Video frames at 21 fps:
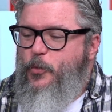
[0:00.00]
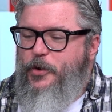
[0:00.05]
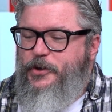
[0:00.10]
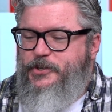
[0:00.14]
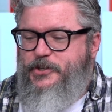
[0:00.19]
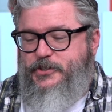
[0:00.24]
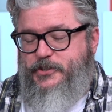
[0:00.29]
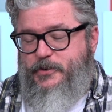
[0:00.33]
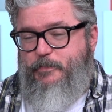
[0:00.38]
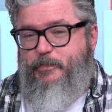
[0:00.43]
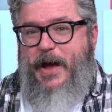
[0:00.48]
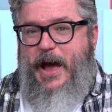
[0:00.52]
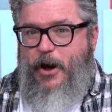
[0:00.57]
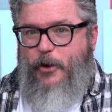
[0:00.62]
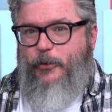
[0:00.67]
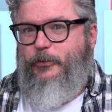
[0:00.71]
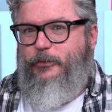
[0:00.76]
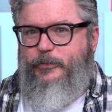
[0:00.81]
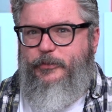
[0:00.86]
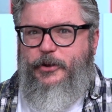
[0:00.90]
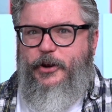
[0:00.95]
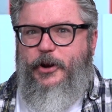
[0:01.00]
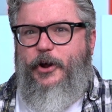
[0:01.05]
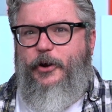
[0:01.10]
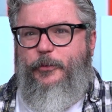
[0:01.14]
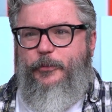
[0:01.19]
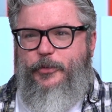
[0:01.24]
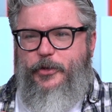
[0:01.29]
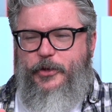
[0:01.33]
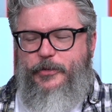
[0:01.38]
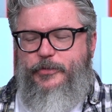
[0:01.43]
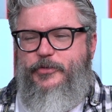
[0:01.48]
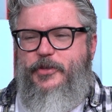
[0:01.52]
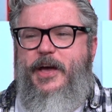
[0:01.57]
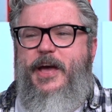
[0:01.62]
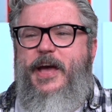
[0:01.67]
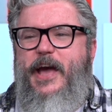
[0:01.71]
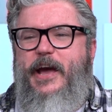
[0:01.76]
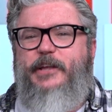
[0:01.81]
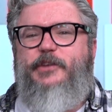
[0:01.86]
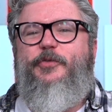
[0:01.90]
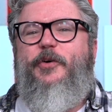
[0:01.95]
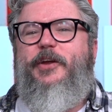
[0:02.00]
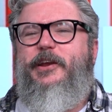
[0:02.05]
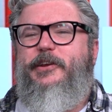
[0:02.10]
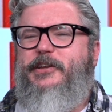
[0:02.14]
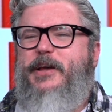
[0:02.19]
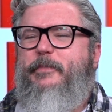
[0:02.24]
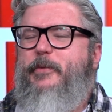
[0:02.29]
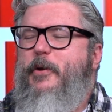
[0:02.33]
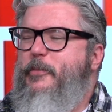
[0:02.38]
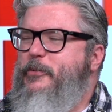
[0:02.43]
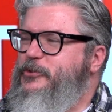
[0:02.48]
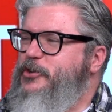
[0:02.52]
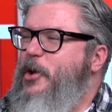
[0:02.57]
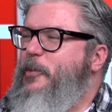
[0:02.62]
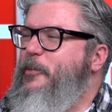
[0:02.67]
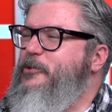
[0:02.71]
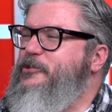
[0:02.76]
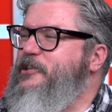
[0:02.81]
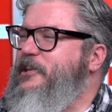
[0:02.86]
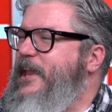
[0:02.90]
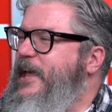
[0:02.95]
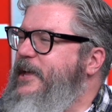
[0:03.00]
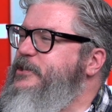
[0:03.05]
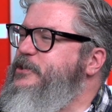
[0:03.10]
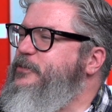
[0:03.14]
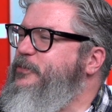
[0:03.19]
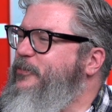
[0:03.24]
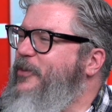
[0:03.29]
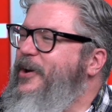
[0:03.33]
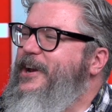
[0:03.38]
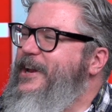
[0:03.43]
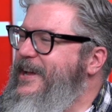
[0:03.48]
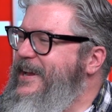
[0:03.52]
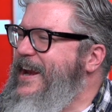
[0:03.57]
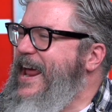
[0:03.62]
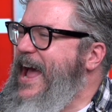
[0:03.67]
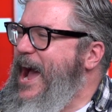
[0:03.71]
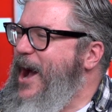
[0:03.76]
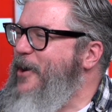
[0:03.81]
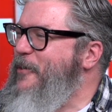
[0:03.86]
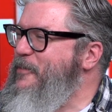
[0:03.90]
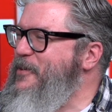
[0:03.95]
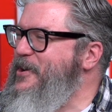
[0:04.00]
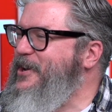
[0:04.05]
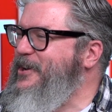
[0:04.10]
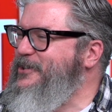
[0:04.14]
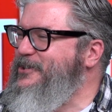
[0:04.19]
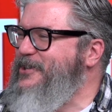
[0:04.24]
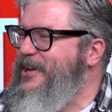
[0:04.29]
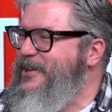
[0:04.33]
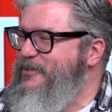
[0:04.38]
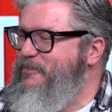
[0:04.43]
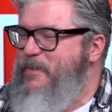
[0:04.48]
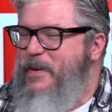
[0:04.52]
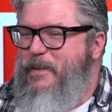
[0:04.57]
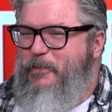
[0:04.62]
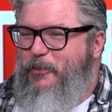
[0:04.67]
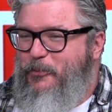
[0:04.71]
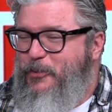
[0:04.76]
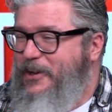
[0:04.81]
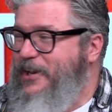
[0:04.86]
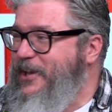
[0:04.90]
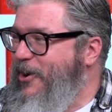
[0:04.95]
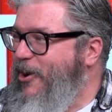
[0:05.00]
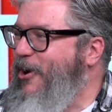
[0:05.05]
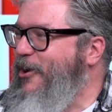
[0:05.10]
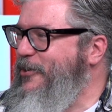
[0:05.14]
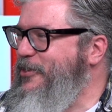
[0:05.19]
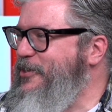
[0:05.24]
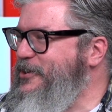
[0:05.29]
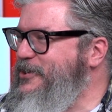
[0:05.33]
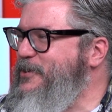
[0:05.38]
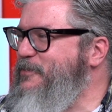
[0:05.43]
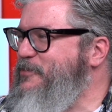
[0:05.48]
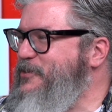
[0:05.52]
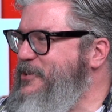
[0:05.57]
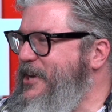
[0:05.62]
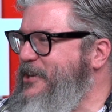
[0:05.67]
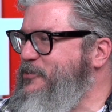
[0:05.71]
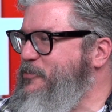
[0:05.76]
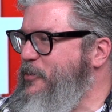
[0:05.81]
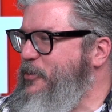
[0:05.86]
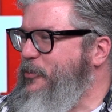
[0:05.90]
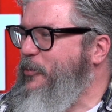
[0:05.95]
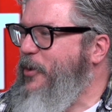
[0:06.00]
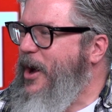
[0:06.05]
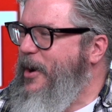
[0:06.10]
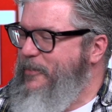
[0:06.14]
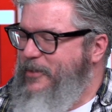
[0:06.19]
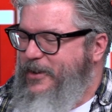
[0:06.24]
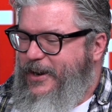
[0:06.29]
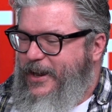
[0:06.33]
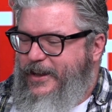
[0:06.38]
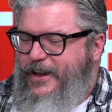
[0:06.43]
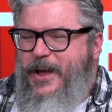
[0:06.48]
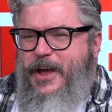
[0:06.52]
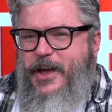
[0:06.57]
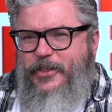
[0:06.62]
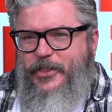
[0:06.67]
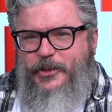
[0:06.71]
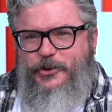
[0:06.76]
which is about, you know, the, the it's funny, Tampopo is almost less funny now because like people really are this obsessed with ramen. Like yes.